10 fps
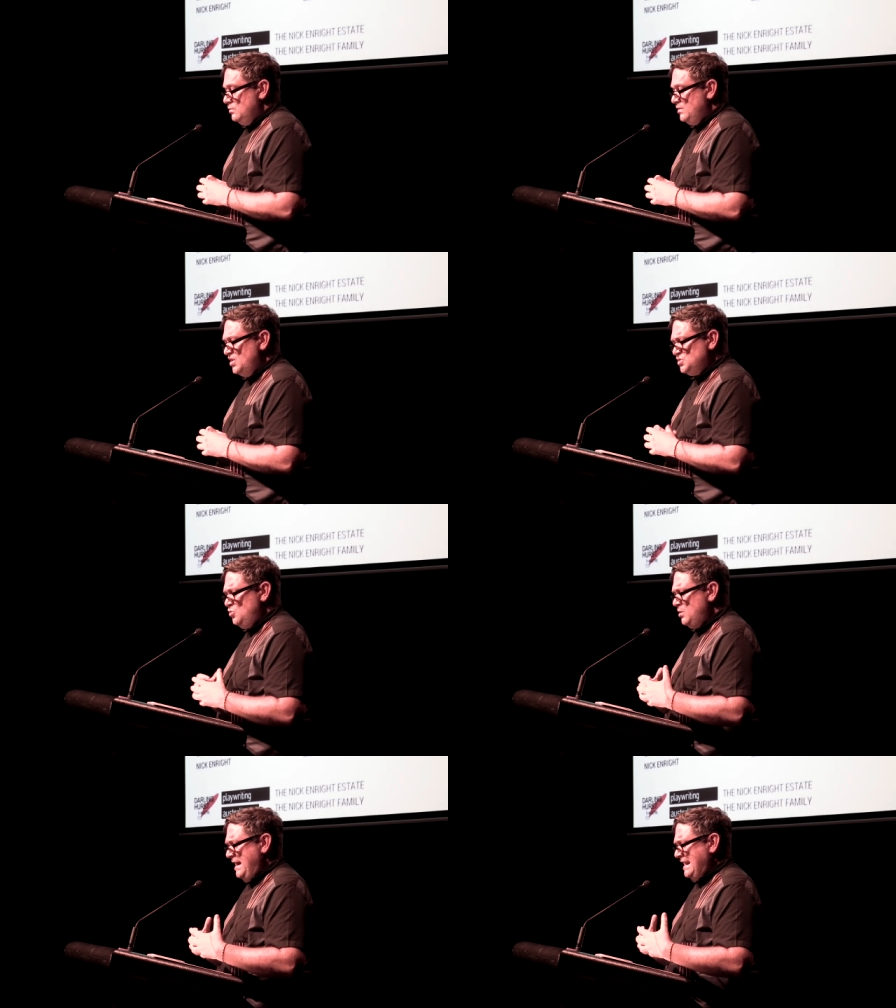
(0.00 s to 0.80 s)
We don't
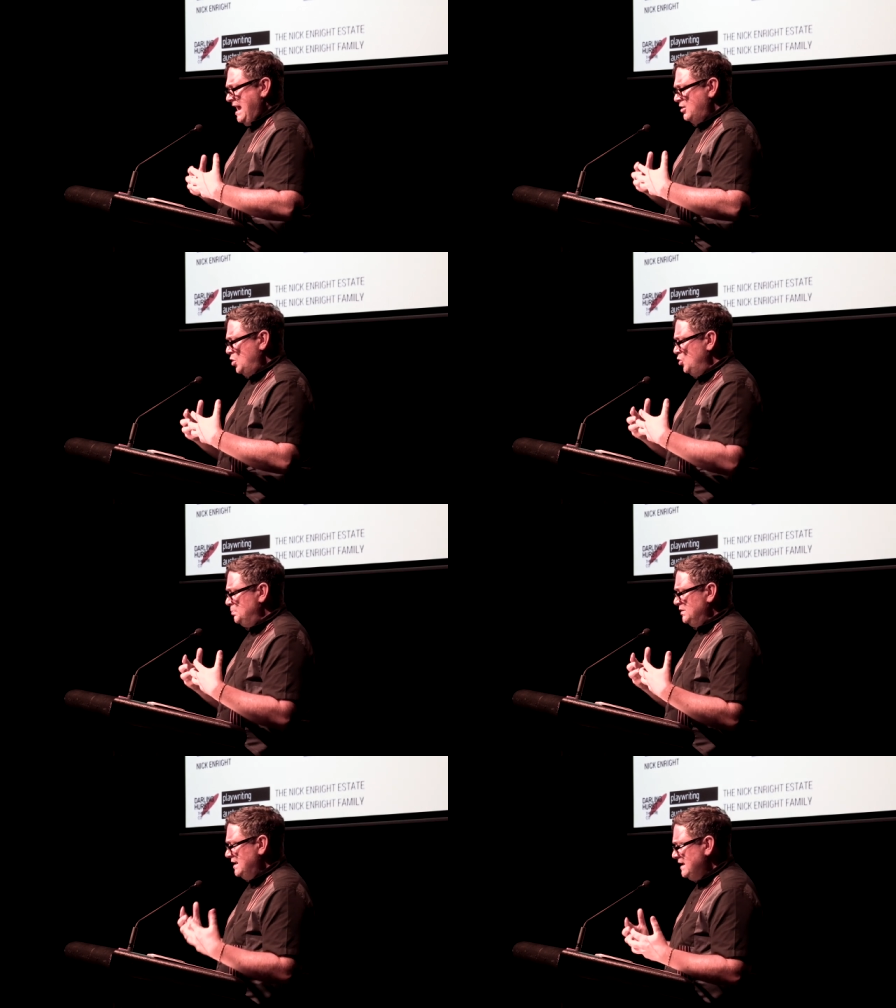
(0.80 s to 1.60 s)
talk about our
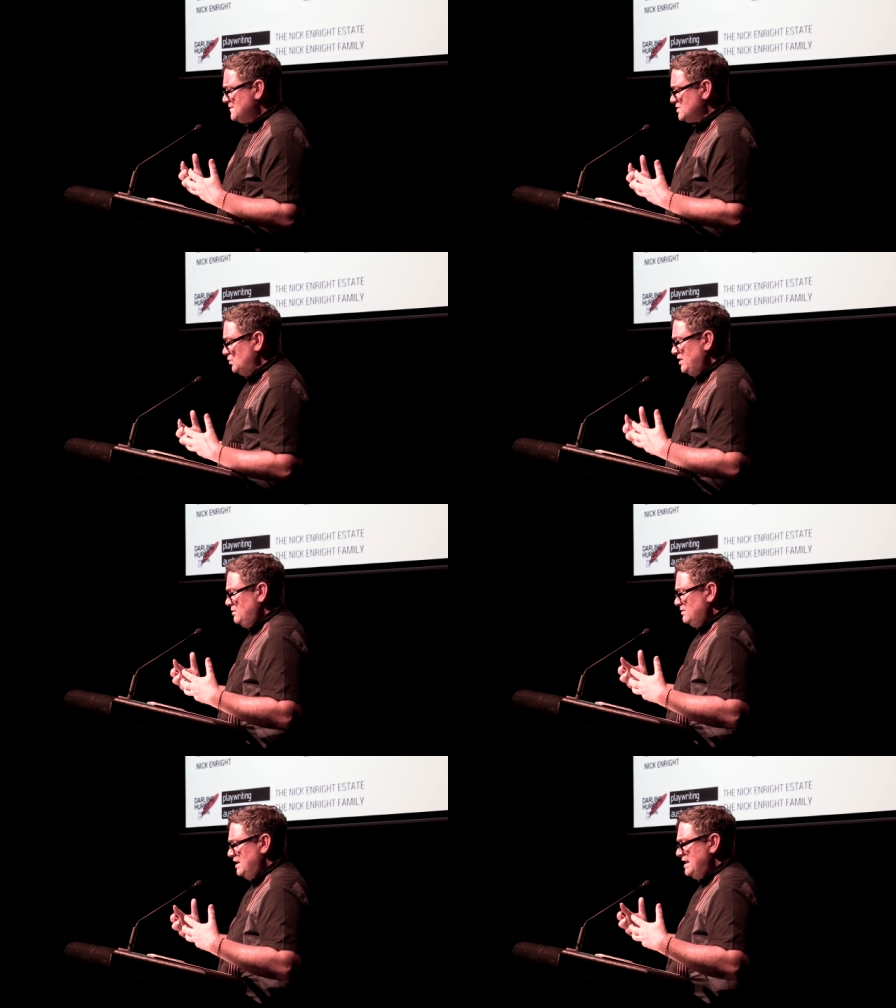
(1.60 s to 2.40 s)
core beliefs or
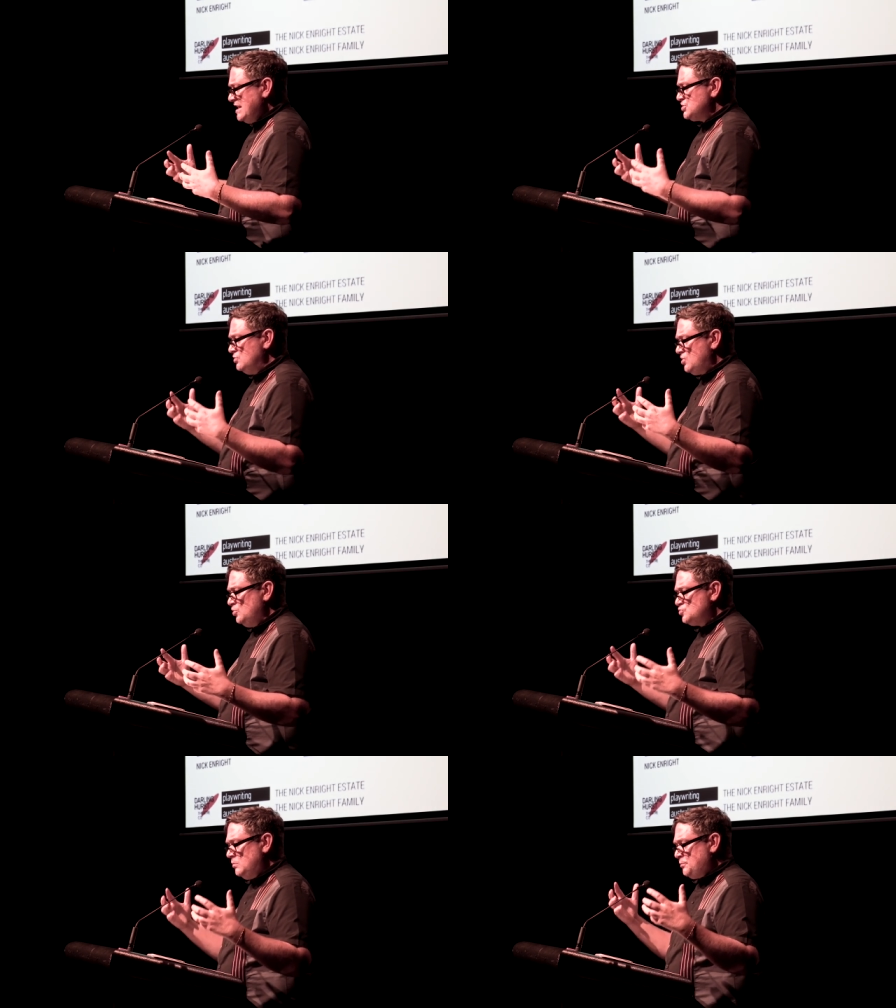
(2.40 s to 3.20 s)
the, the national
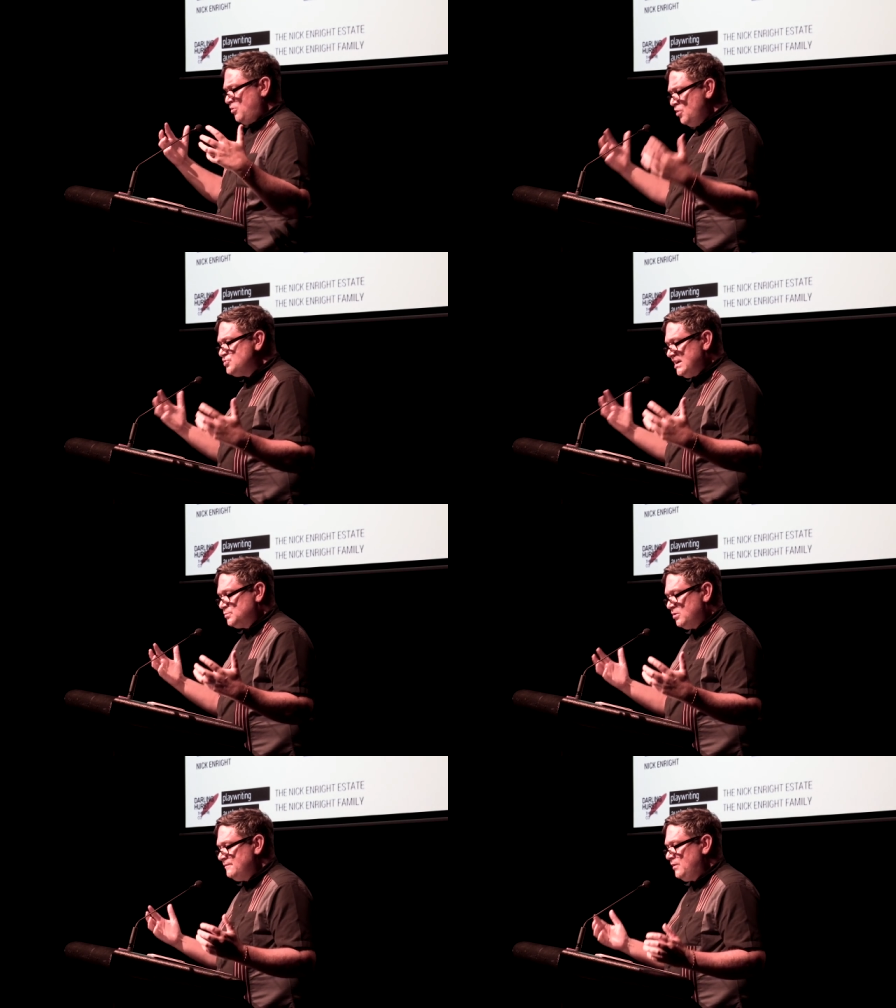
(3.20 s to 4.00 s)
cultural
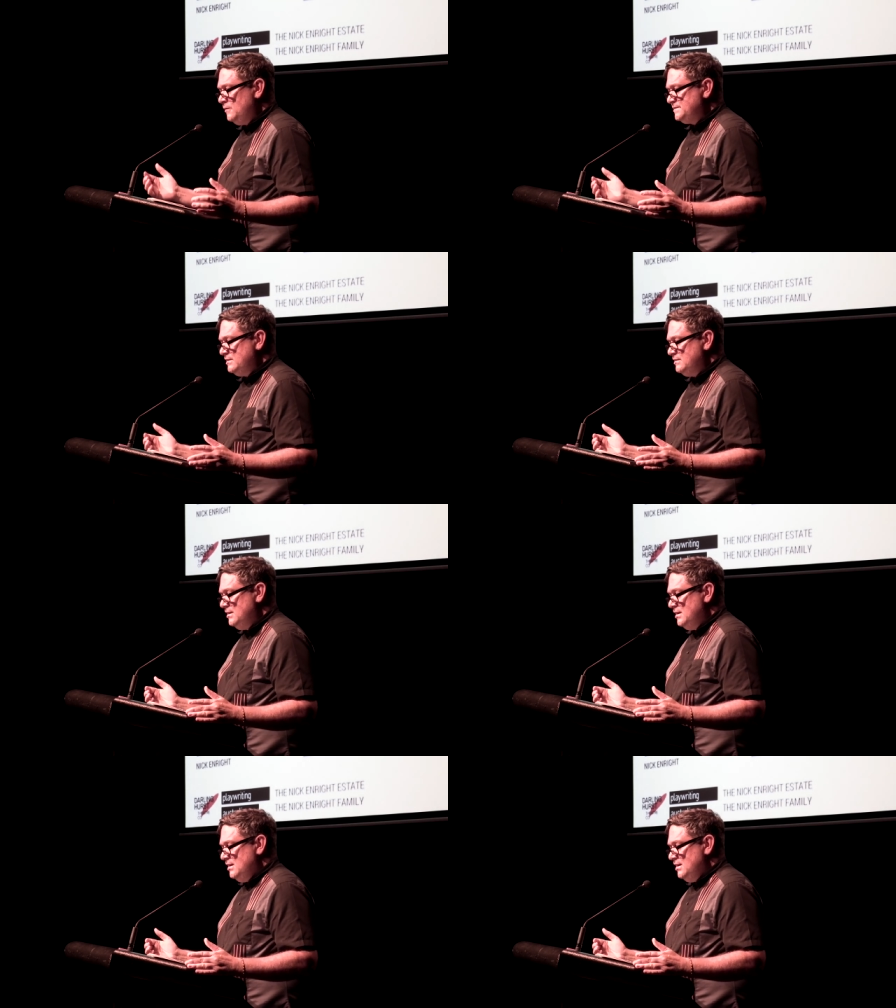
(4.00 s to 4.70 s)
project we're involved in.